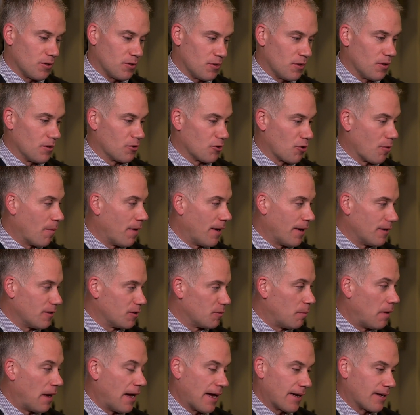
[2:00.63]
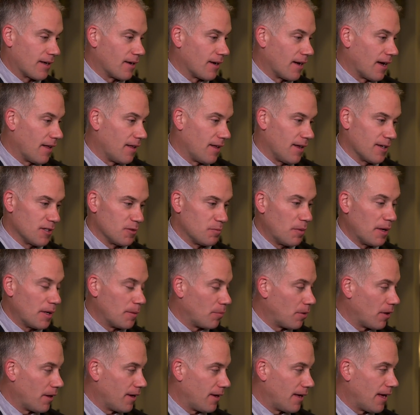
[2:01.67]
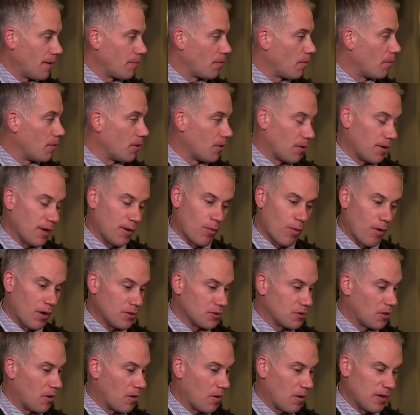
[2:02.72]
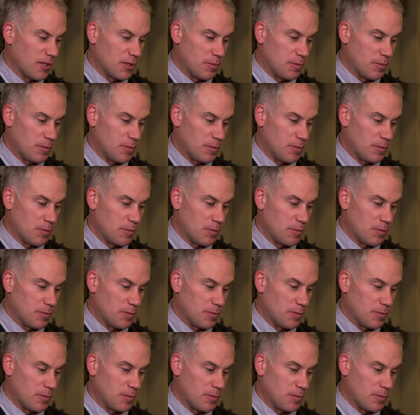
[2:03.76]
a, a, tremendous back, a guy that has big play capability, runs hard,